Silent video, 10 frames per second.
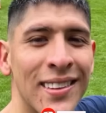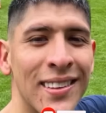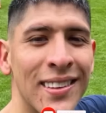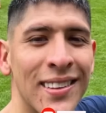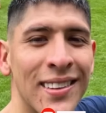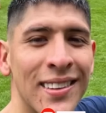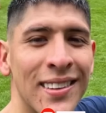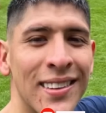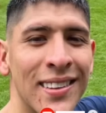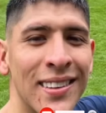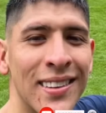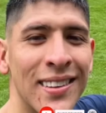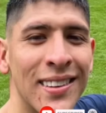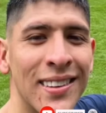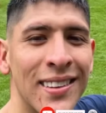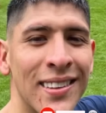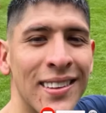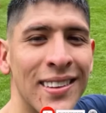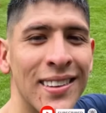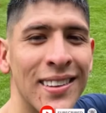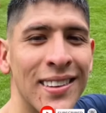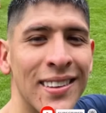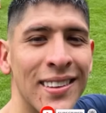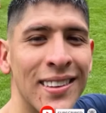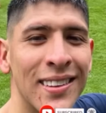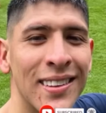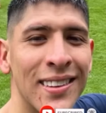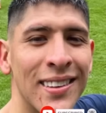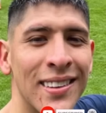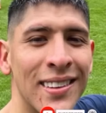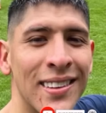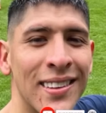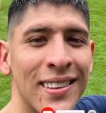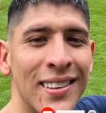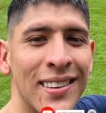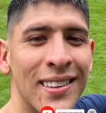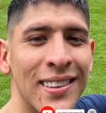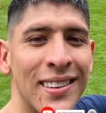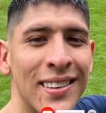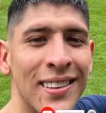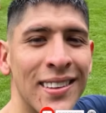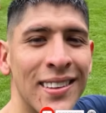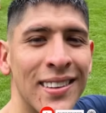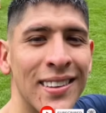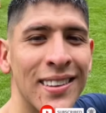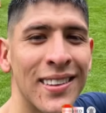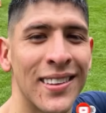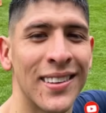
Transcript: The person shown says nothing.